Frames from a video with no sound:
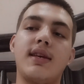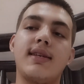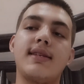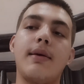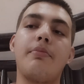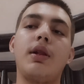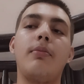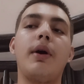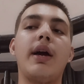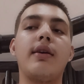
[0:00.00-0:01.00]
Example:
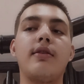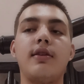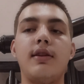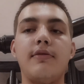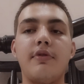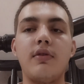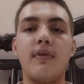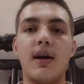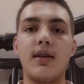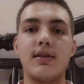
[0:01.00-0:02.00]
buying a delivery
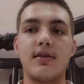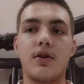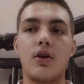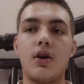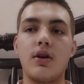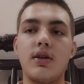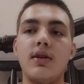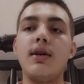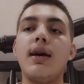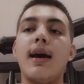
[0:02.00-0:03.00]
van is recorded
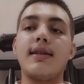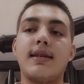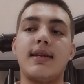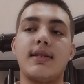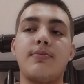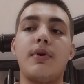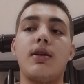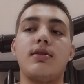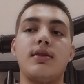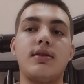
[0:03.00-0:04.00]
as an
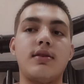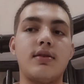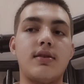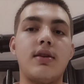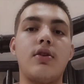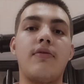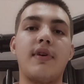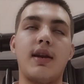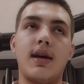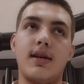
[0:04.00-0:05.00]
expense is instead of
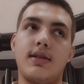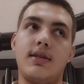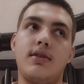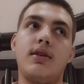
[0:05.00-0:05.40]
an asset.